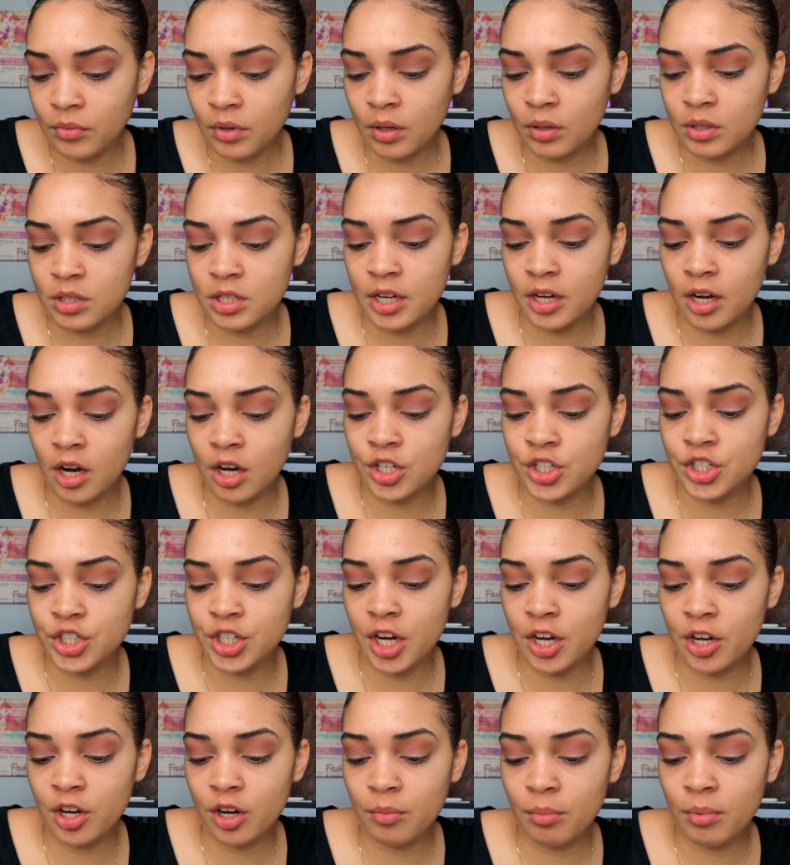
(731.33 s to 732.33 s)
Take our
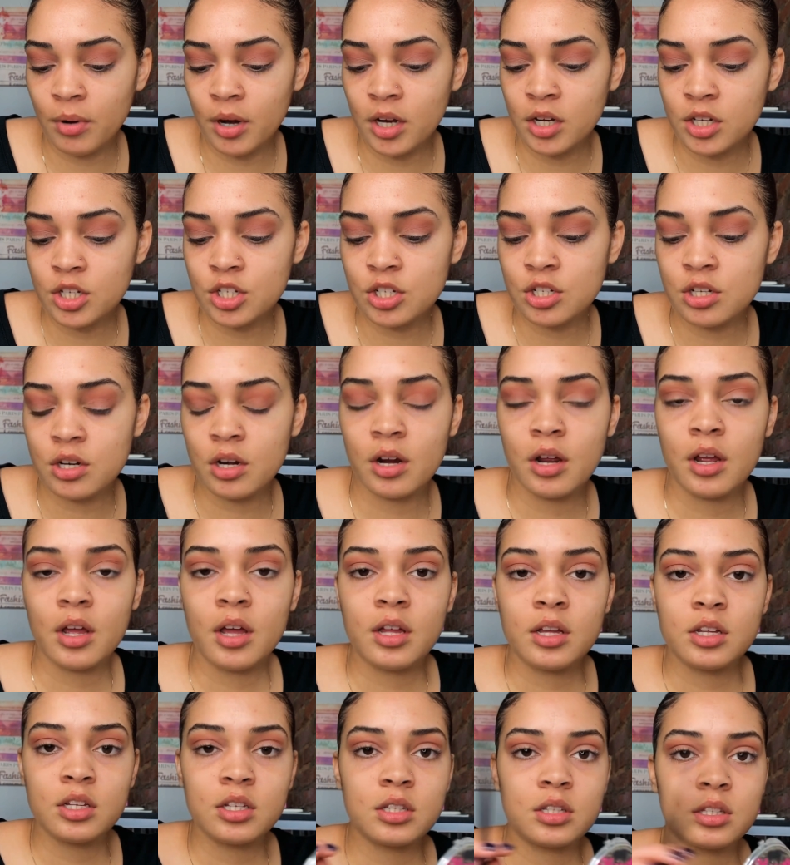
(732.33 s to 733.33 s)
shader brush
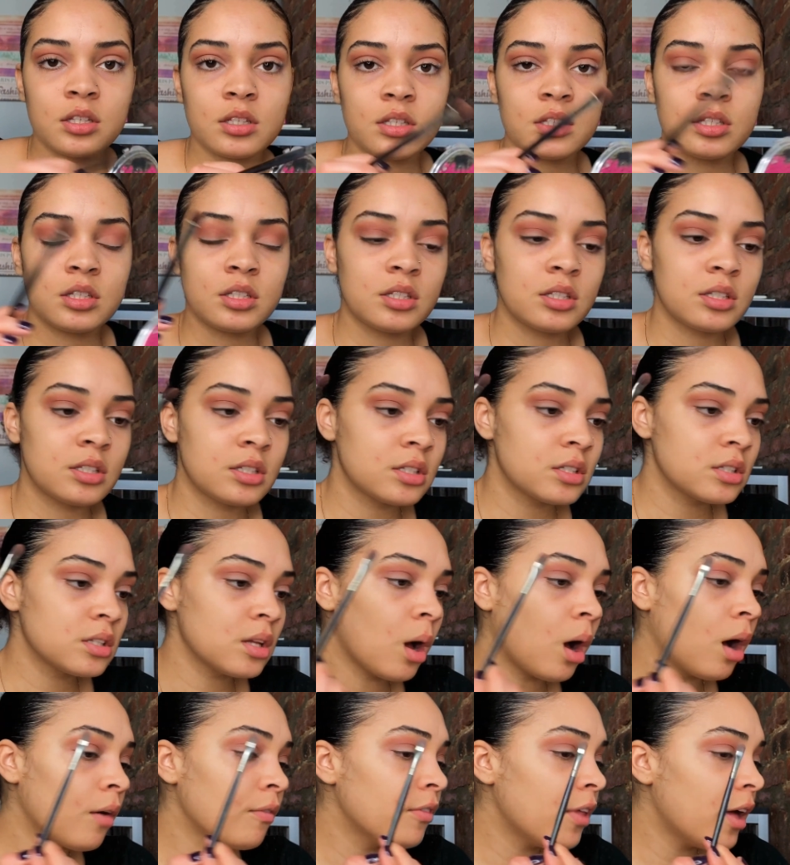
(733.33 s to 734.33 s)

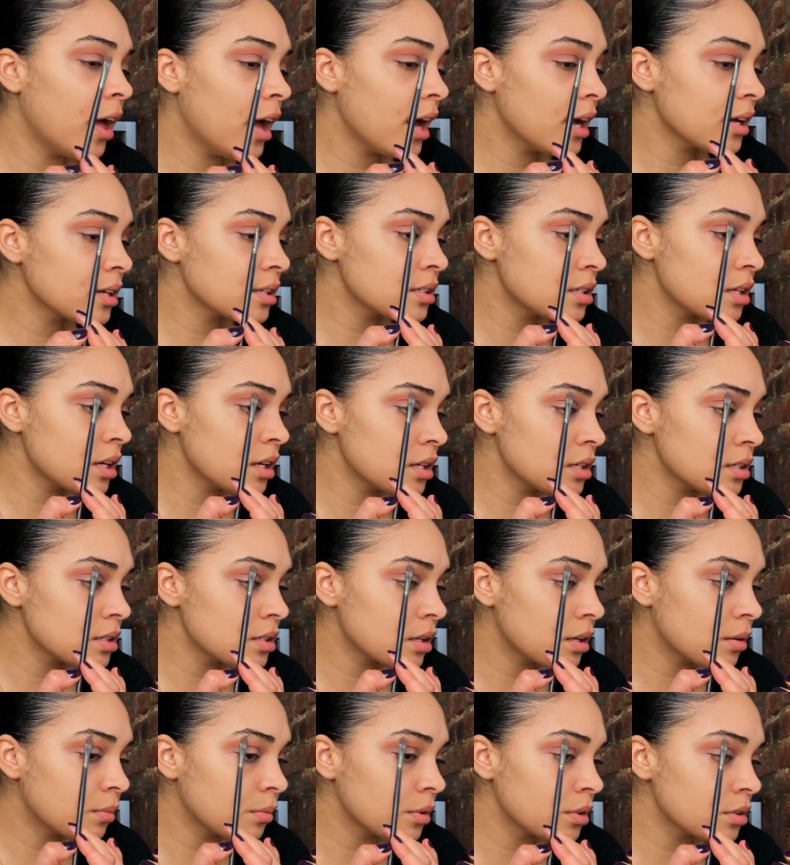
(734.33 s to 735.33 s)
off the excess
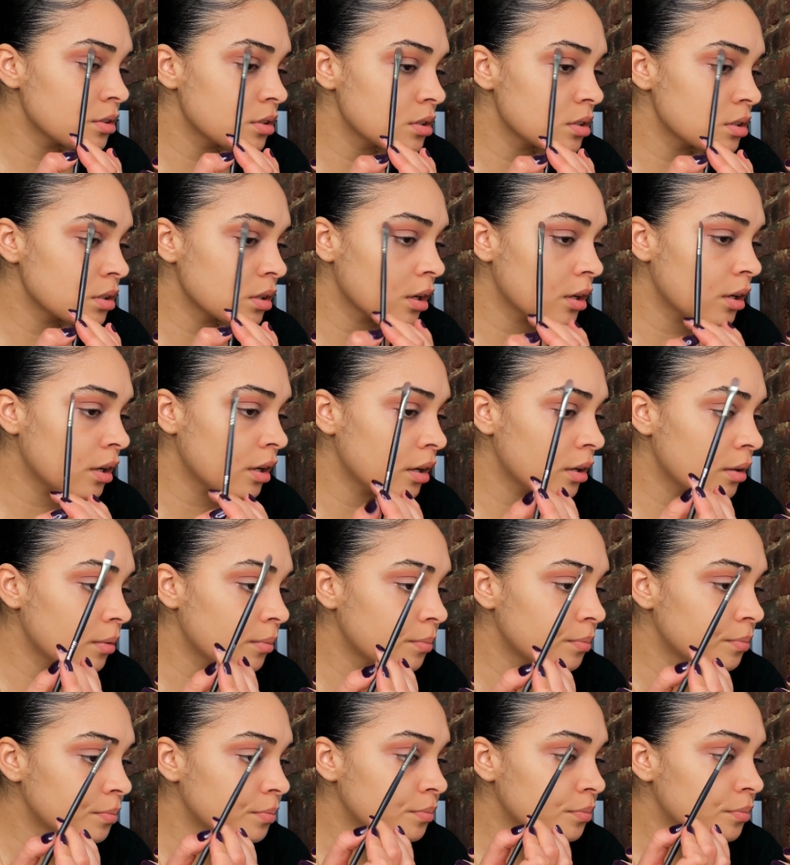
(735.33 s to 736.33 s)
and we're just
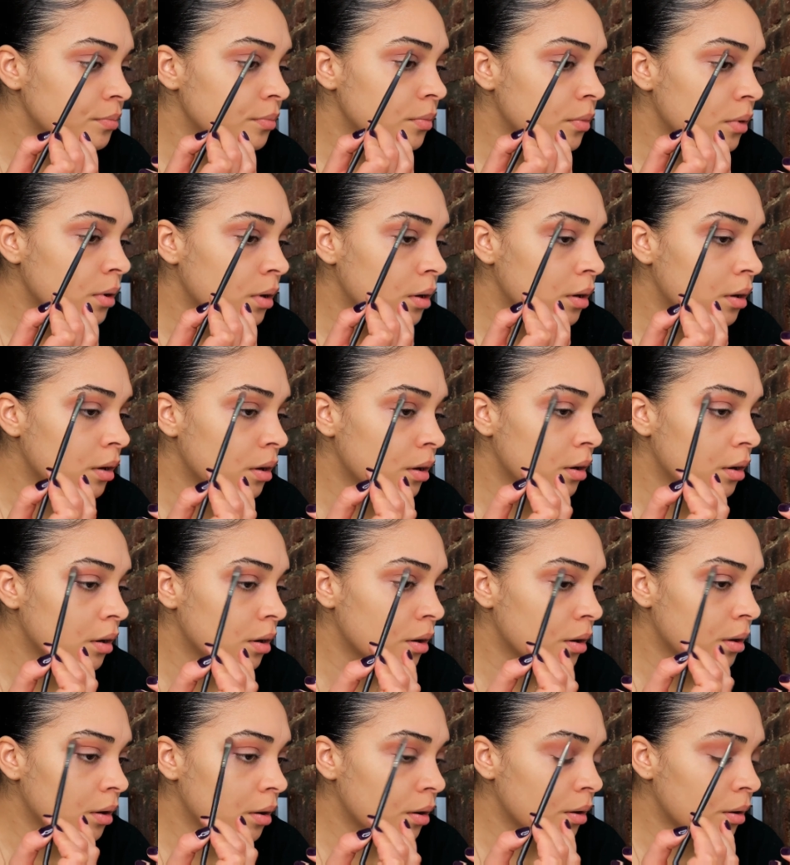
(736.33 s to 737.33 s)
gonna
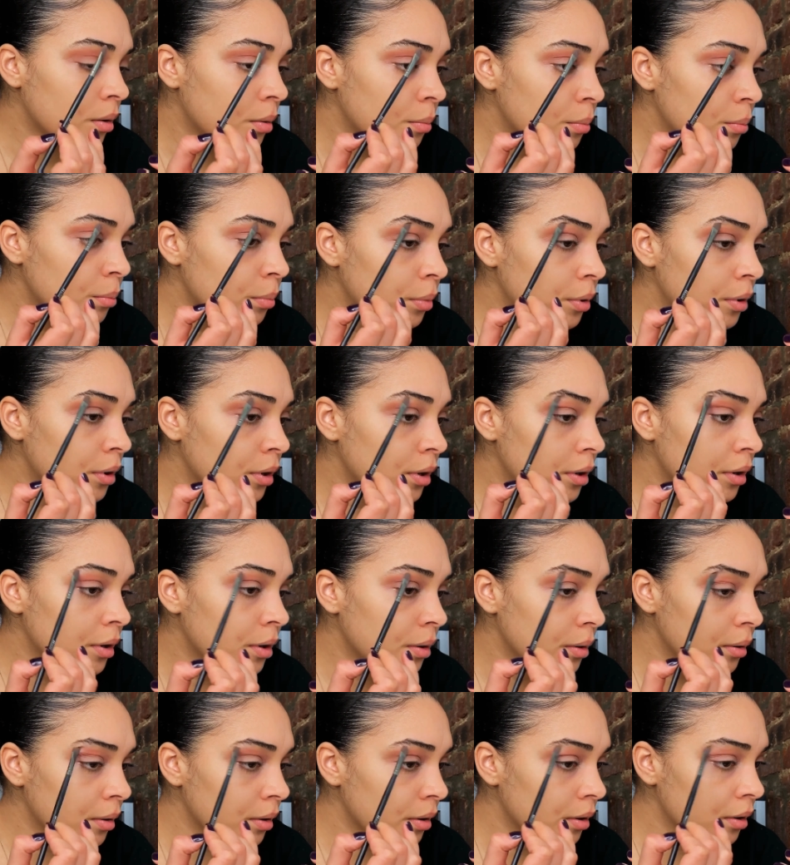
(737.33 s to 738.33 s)
put
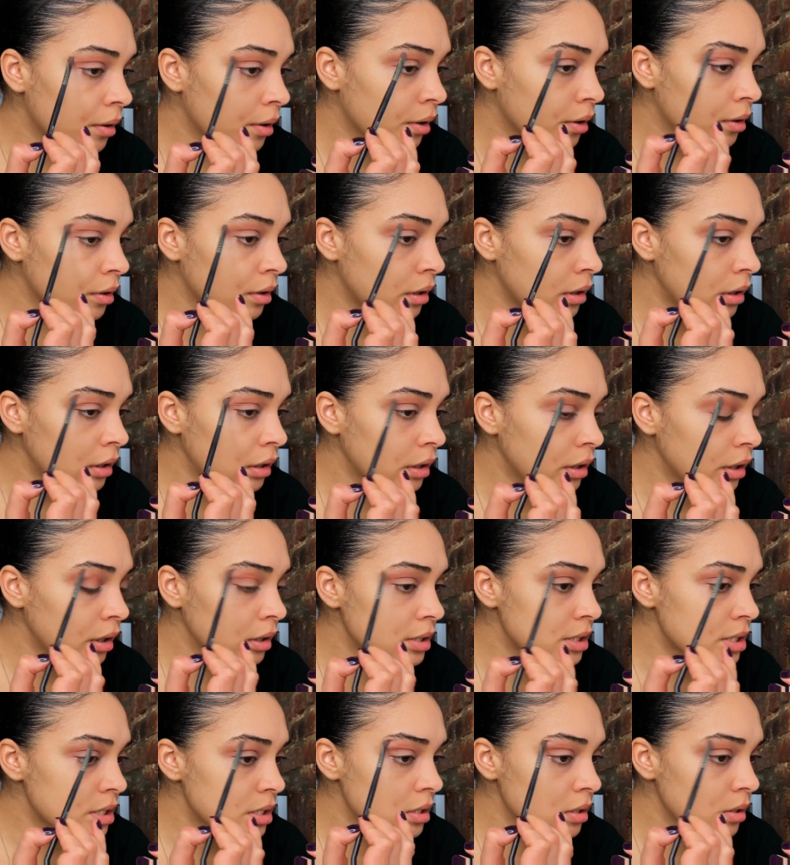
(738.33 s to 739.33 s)
a
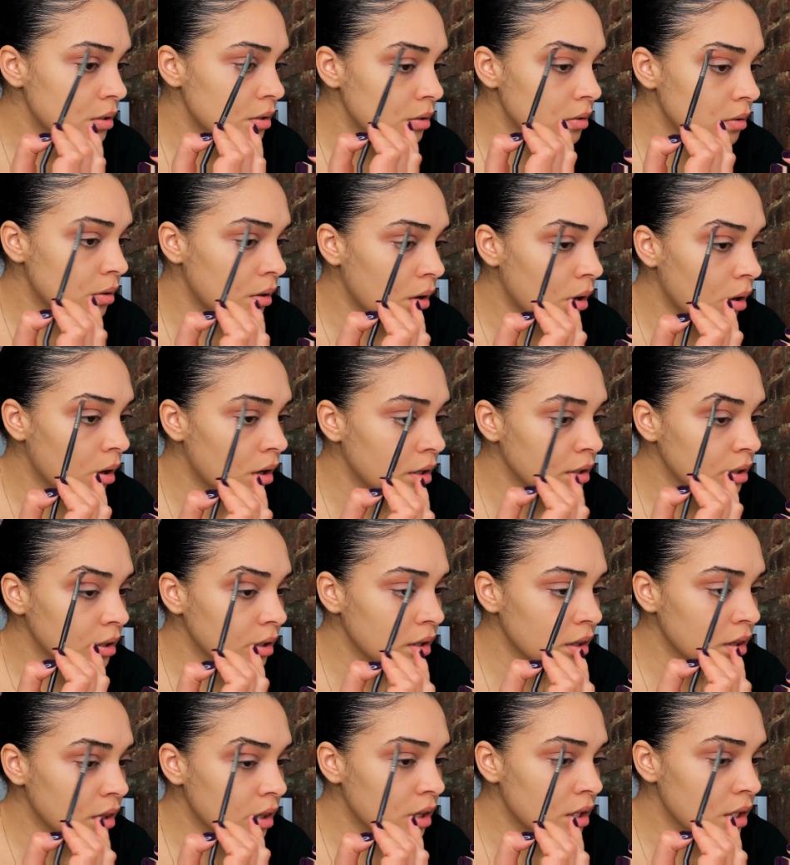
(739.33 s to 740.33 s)
little on
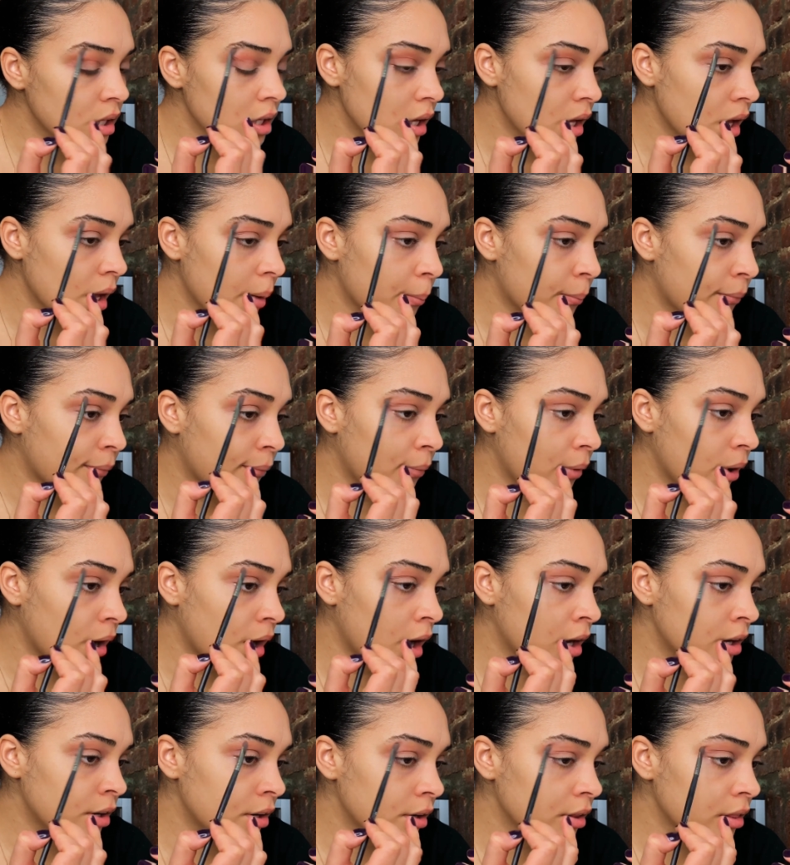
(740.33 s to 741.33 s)
the
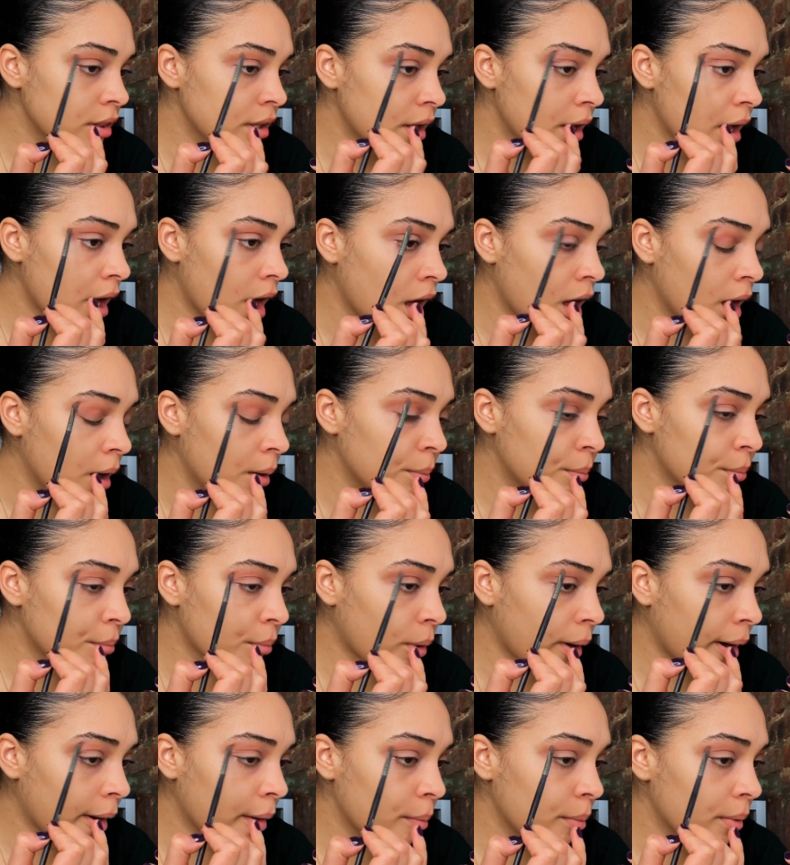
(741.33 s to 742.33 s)
under the
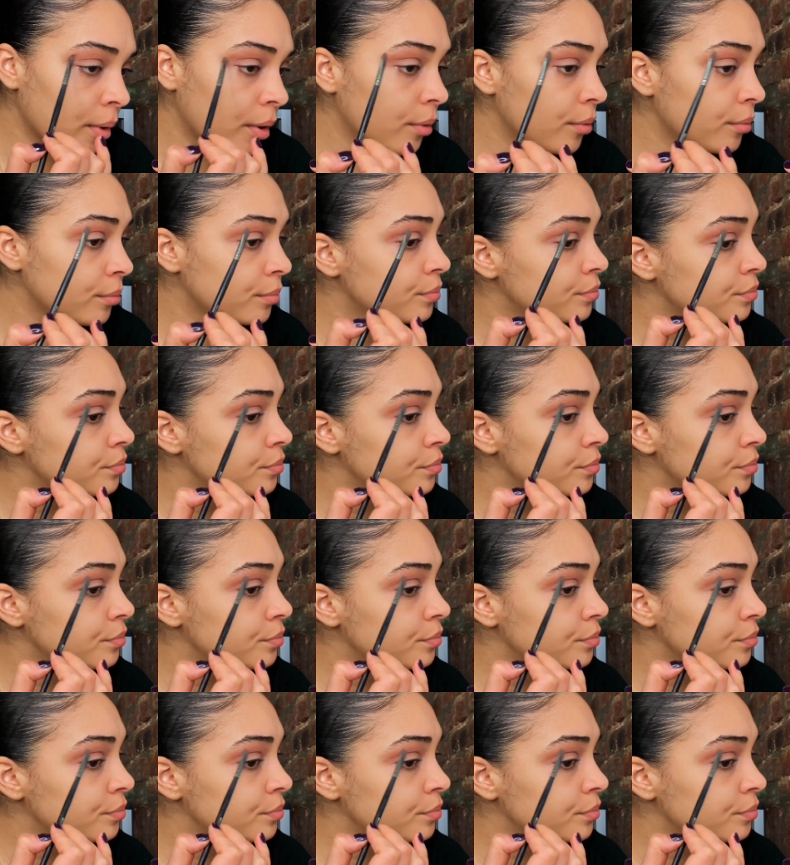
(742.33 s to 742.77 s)
brow bone.